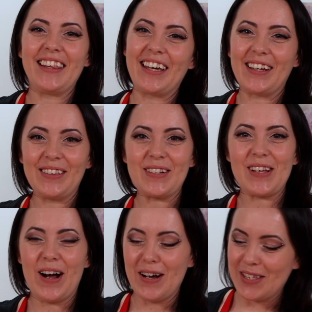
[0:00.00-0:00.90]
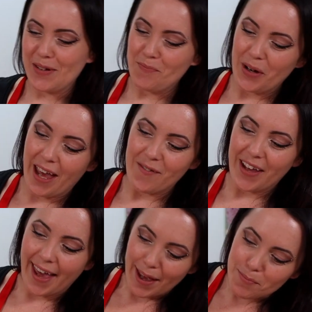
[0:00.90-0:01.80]
I think it looks awesome. We have
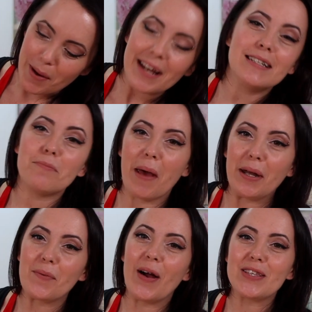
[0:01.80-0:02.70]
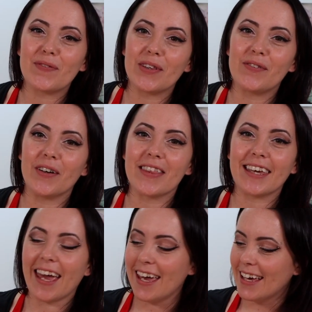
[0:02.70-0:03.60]
a hand-painted PennyWise for the front of the
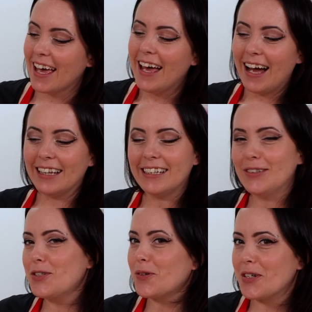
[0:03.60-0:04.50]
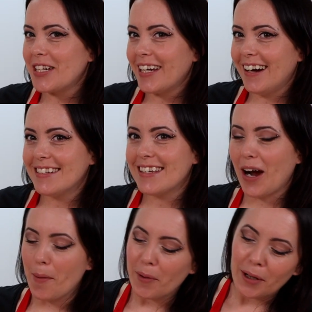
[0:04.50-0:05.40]
cake, a little Georgie on
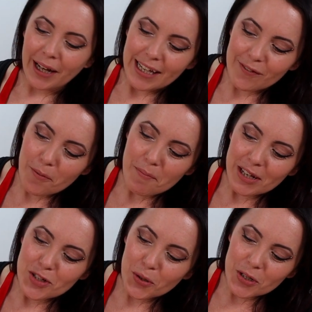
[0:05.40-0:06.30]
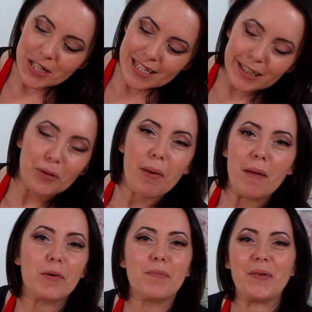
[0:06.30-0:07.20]
top, and I even made Georgie's little
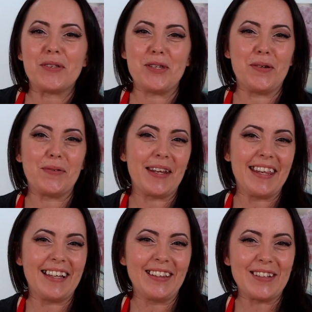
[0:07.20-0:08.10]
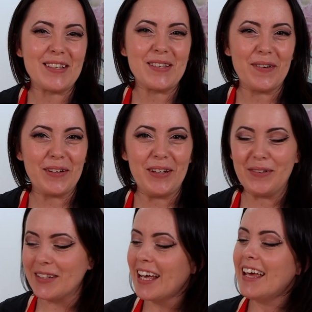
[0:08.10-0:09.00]
paper boat too. I think it looks so cute.